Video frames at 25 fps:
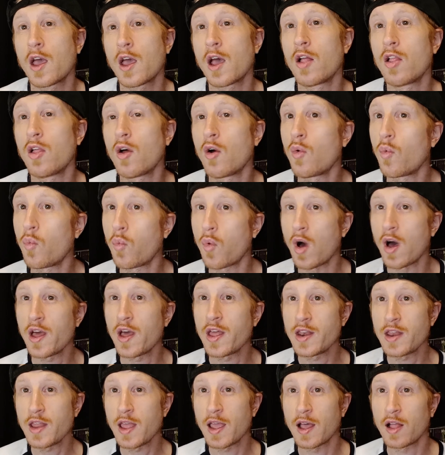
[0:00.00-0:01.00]
Hello
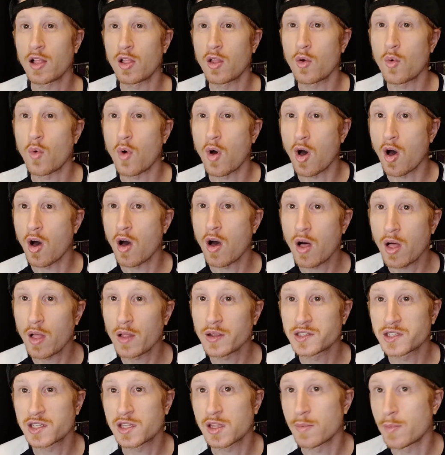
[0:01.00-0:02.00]
one, hello all,
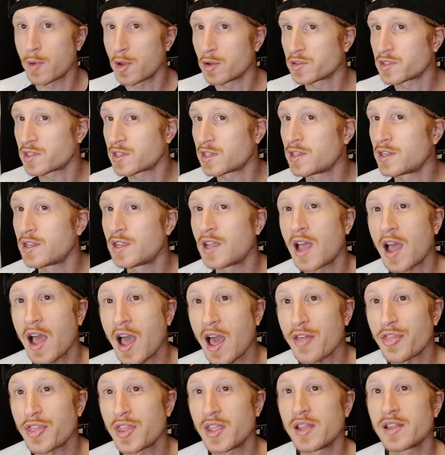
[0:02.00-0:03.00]
it's the most
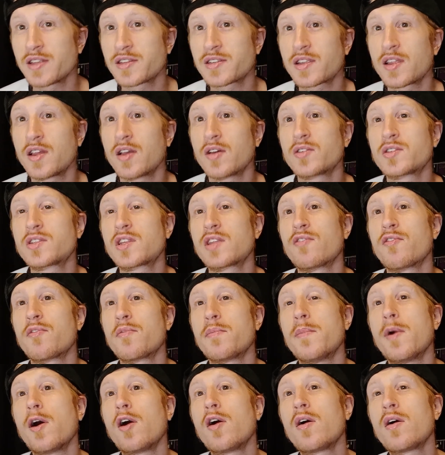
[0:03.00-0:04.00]
gothiest ghost of
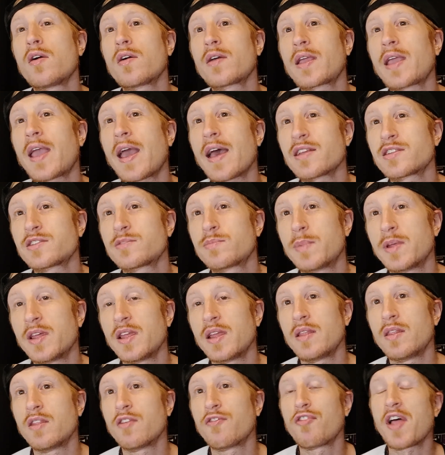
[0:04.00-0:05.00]
them all, Caspa
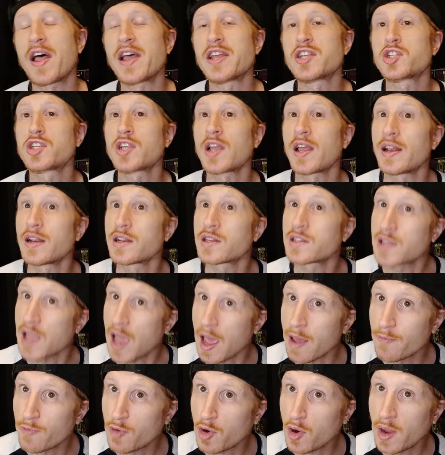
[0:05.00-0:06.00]
in the flesh, and it's
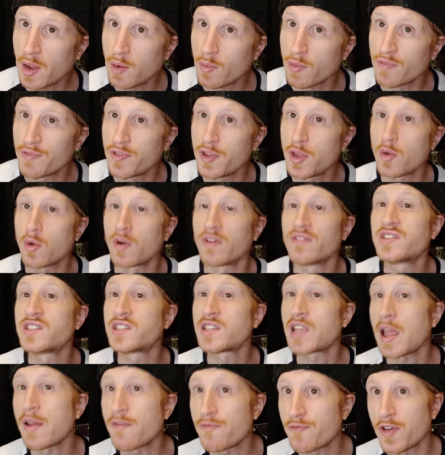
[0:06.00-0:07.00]
time for a review of
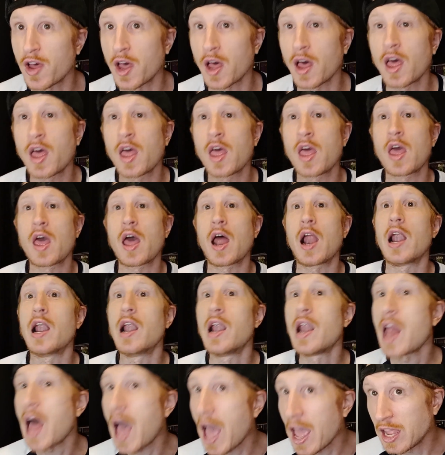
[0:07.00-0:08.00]
Sampha
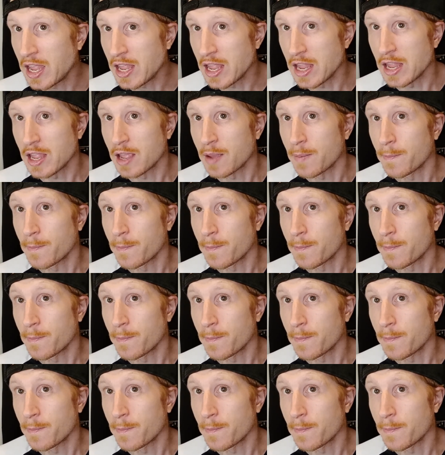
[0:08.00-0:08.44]
Lahai.